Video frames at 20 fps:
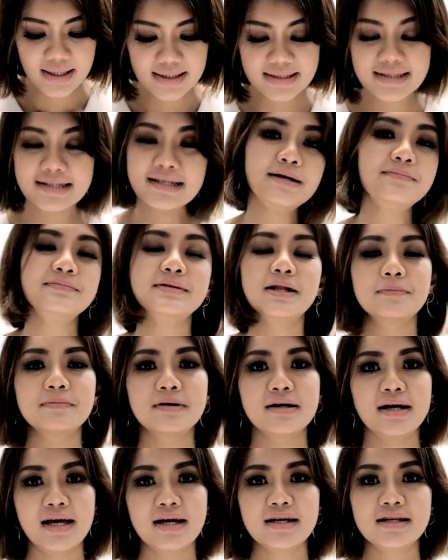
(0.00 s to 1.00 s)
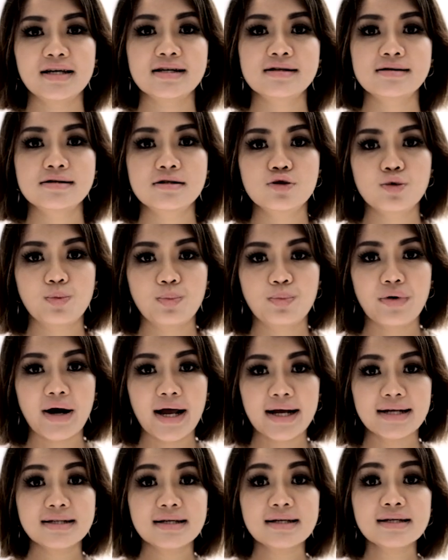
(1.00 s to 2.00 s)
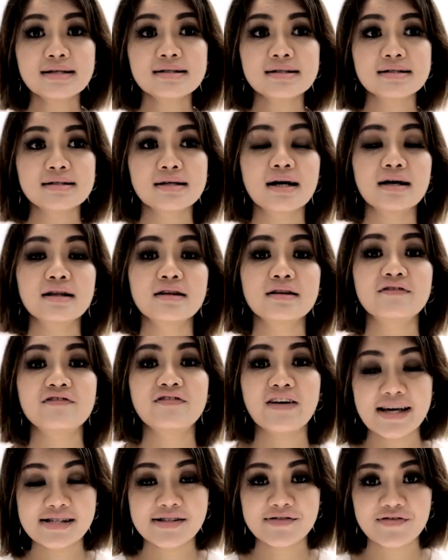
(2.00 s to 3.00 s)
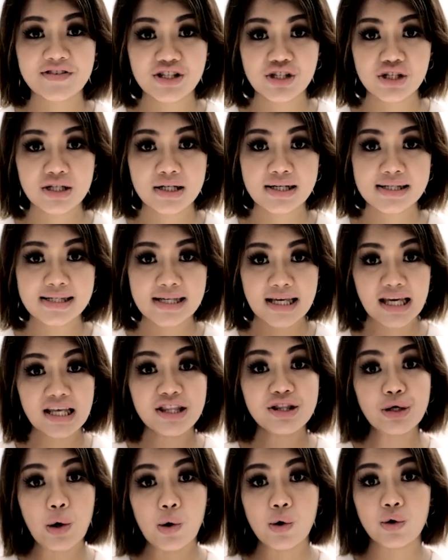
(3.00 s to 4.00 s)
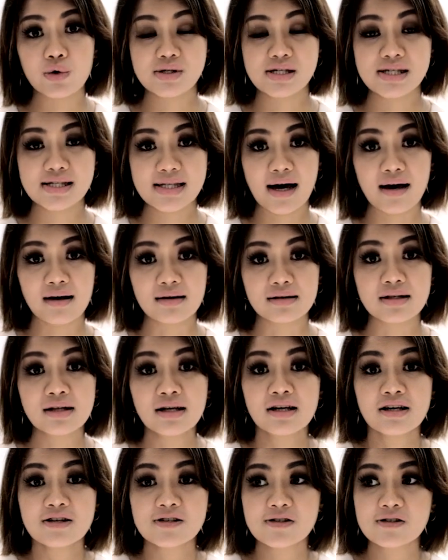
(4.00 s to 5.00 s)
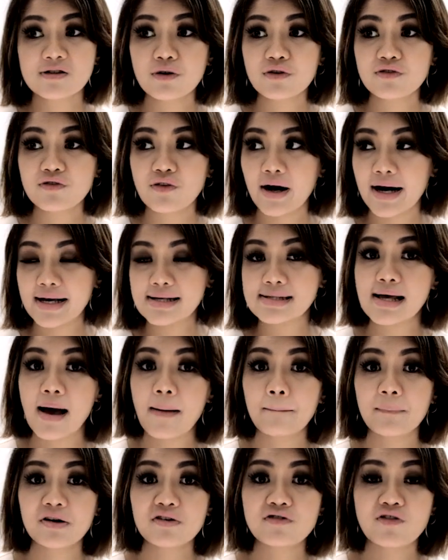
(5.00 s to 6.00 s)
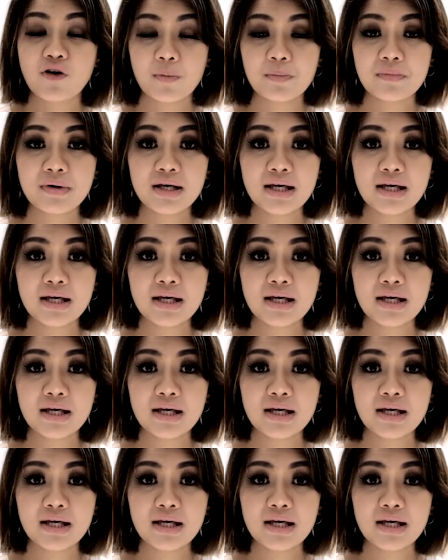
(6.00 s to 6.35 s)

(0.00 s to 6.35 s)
Tip number eight is to practice face features in your own style. So for example, for me,